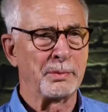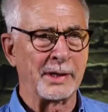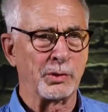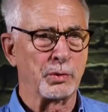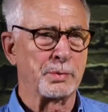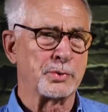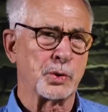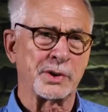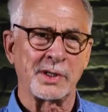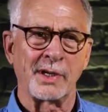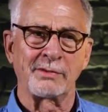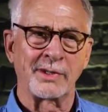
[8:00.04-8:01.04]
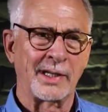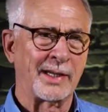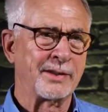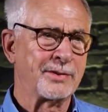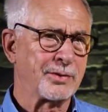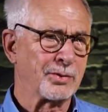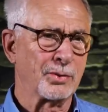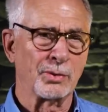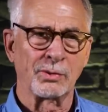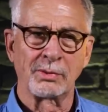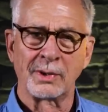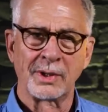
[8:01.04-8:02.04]
many groups which I've led,
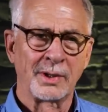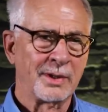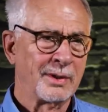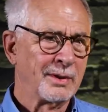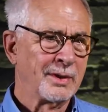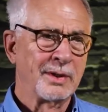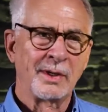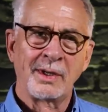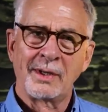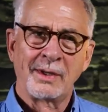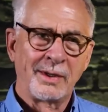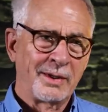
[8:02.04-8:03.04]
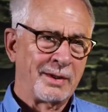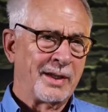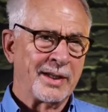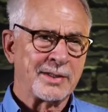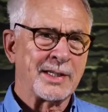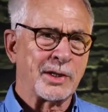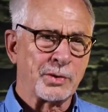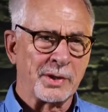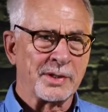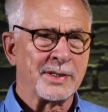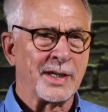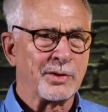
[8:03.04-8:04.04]
to etc.
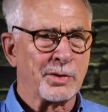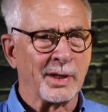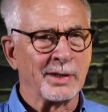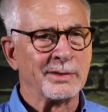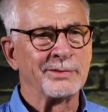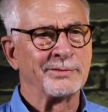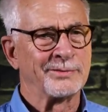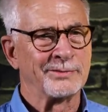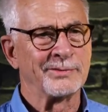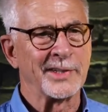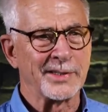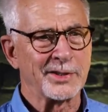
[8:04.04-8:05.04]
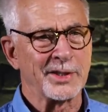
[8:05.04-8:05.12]
etc. Let's